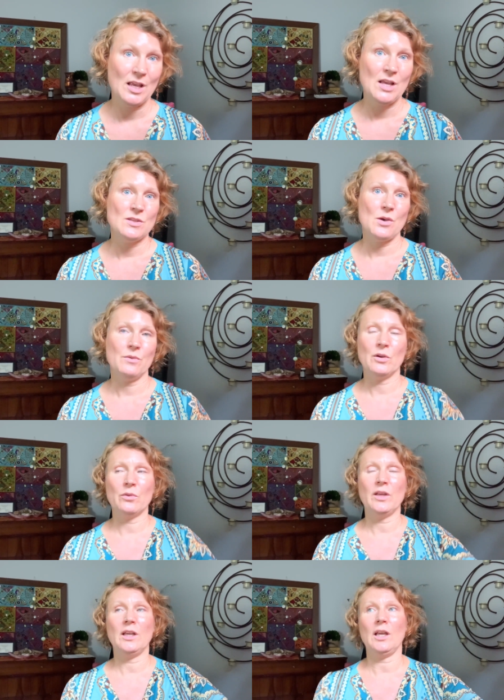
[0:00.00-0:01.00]
So if you're
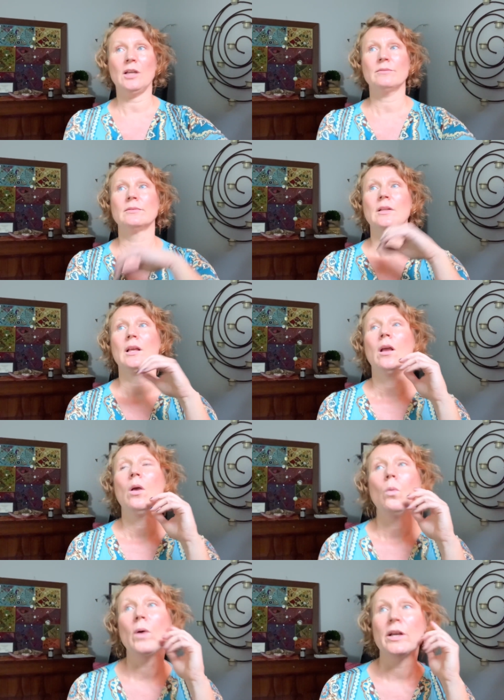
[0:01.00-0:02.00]
thinking,
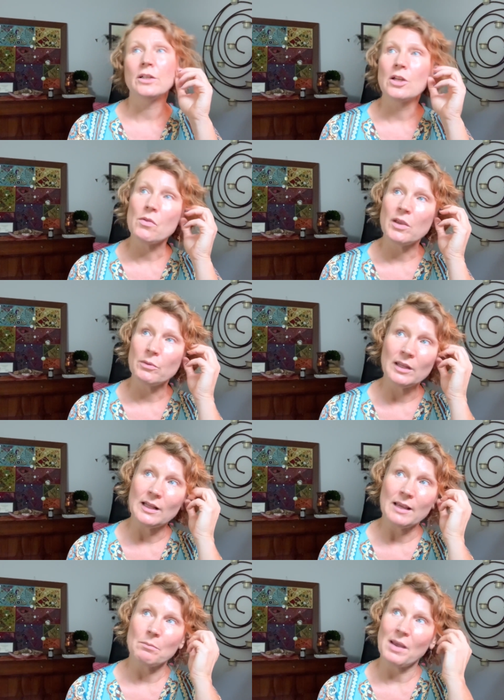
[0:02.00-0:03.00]
well, they really
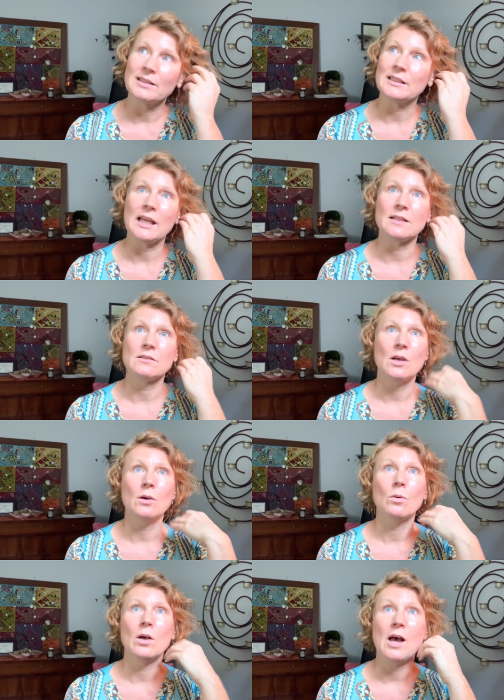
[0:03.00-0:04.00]
like Mexican,
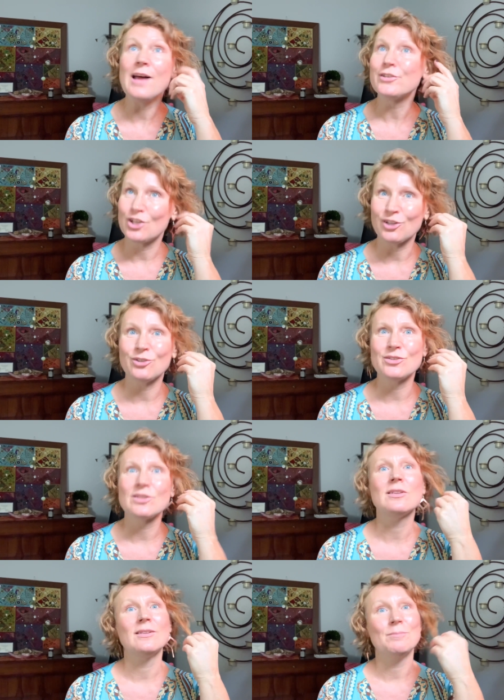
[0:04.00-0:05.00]
so I'll choose
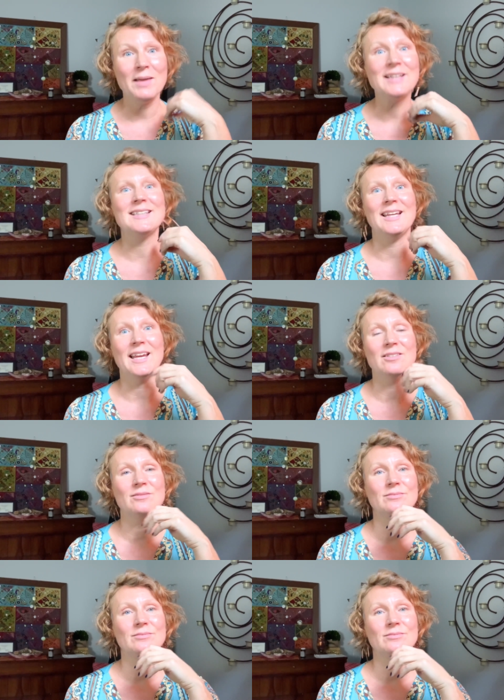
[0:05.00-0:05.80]
Mexican.